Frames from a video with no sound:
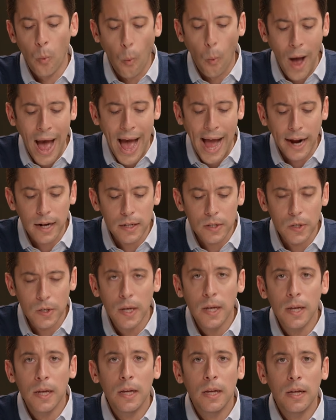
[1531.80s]
Wax,
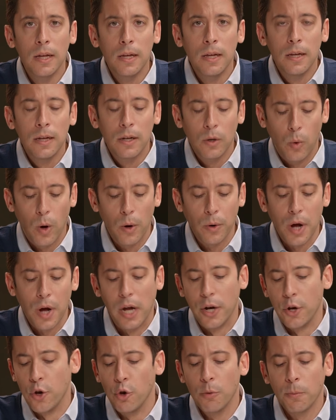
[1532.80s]
quote,
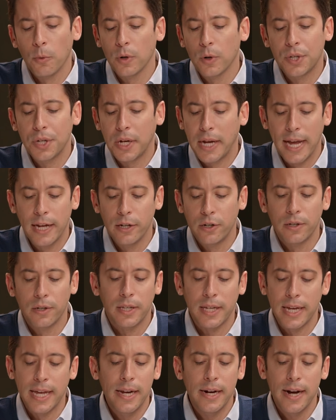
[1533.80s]
on numerous
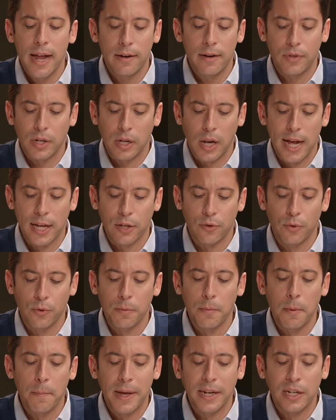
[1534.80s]
occasions in and out of the
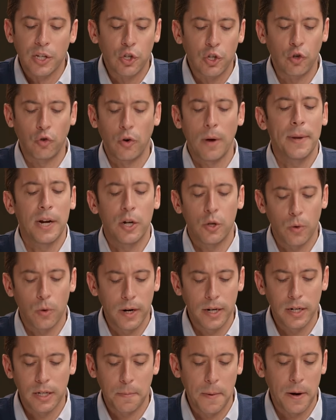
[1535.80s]
classroom, made
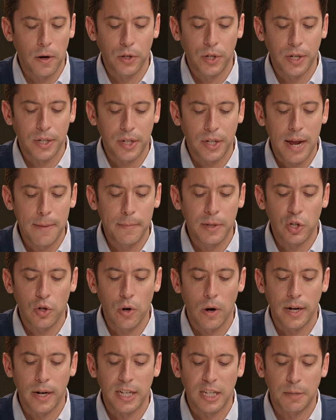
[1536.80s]
discriminatory and disparaging statements
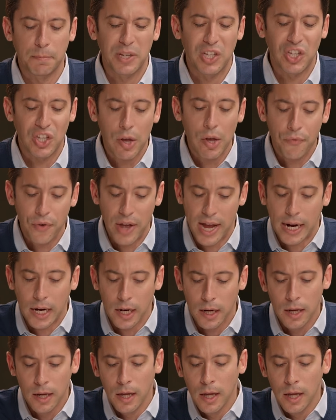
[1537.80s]
targeting specific